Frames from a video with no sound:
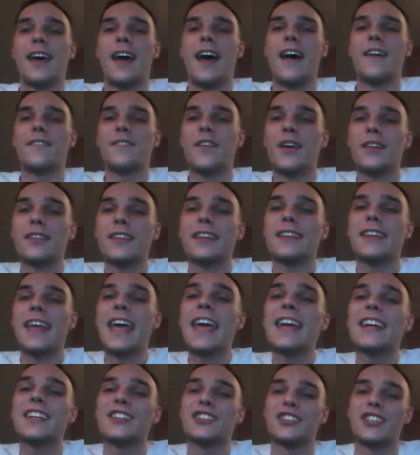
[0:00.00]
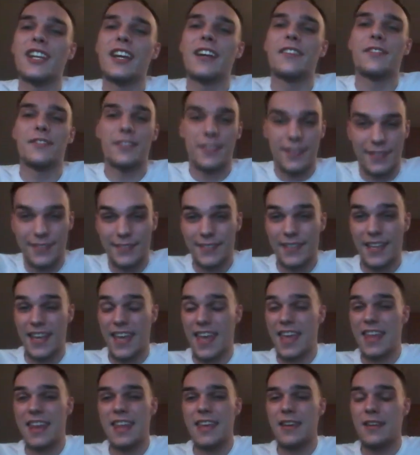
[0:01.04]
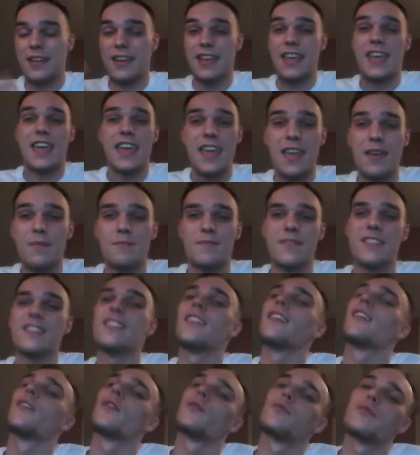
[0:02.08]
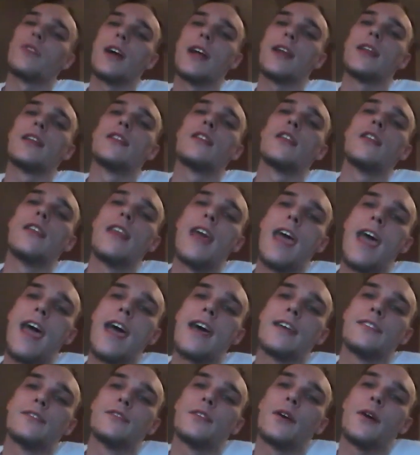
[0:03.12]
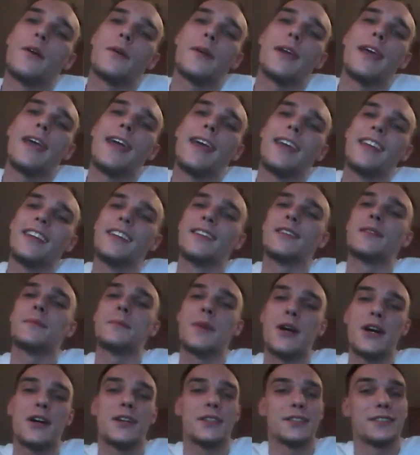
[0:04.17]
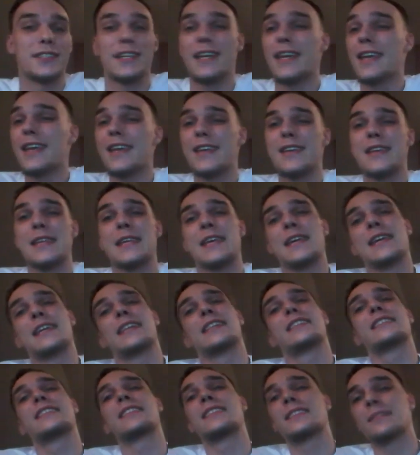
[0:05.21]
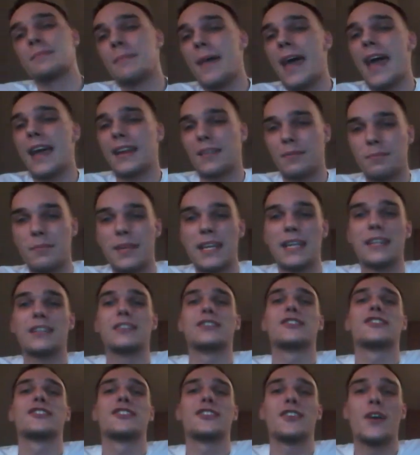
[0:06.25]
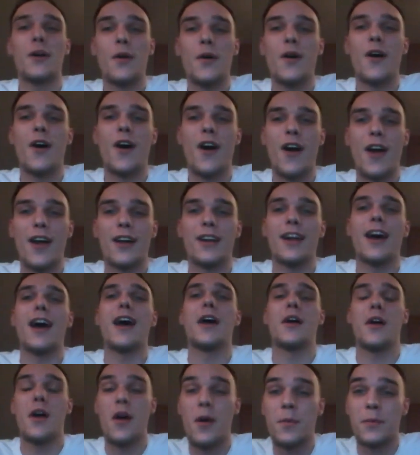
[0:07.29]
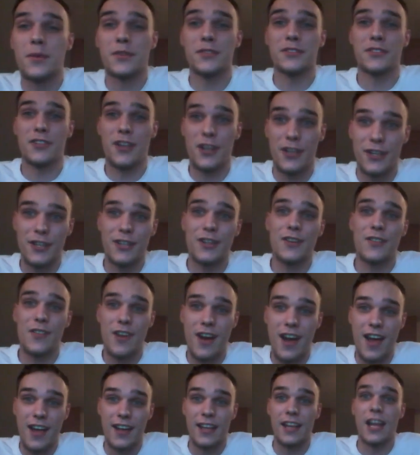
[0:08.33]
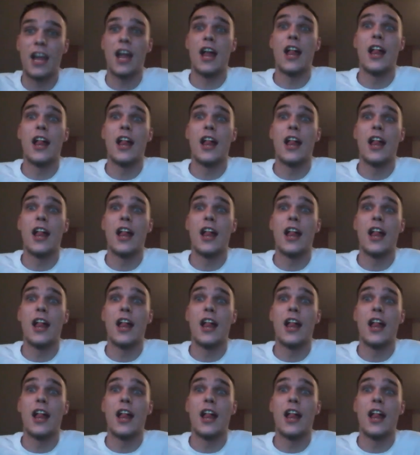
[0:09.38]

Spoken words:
I felt the tank shift, and it hit me right in the nads, okay, the balls. It smacked me so hard I almost started crying.